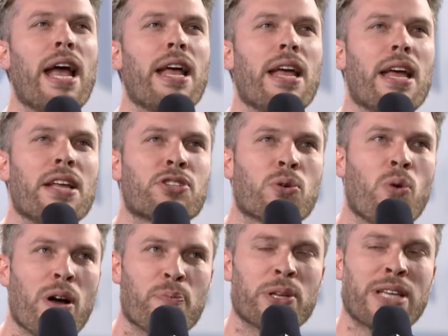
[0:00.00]
it's
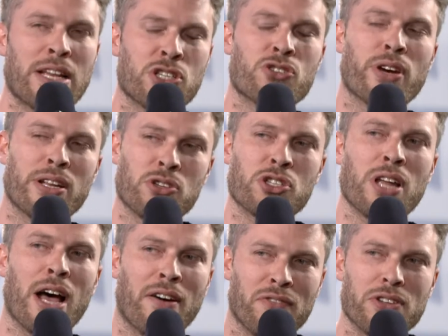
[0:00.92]
quite pedestrian
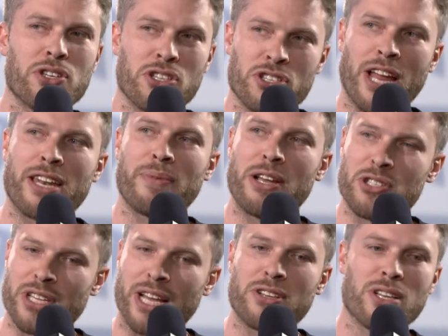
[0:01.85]
stuff that she's sending me.
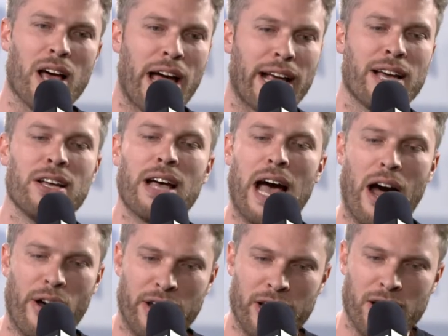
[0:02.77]
It's things like
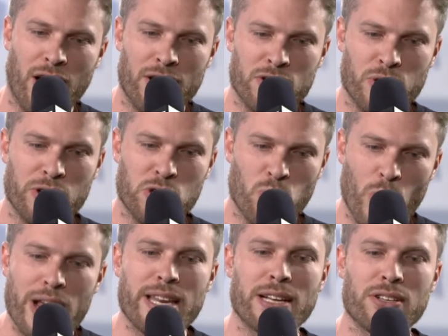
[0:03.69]
out in the garden doing some
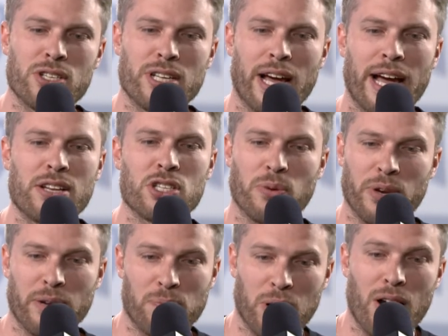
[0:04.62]
weeding today. Some
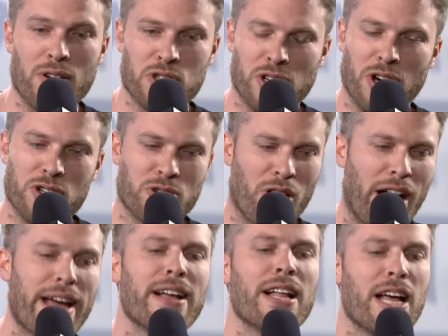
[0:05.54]
of the plants have got
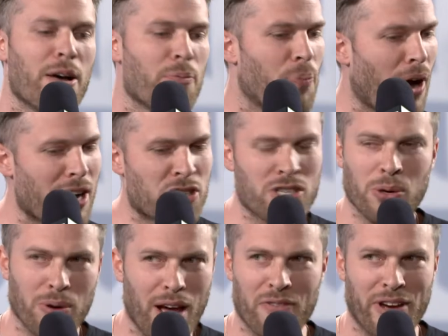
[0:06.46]
dry. But I
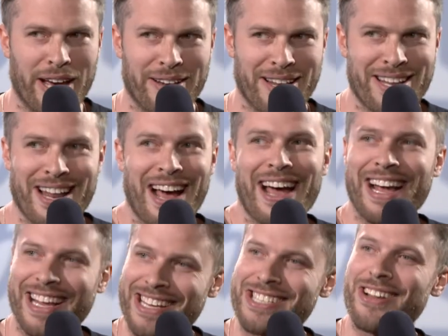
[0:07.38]
still love it.
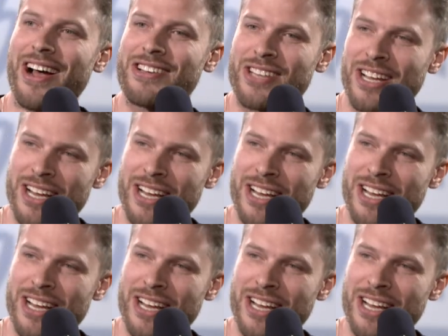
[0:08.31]
Like, it's nice,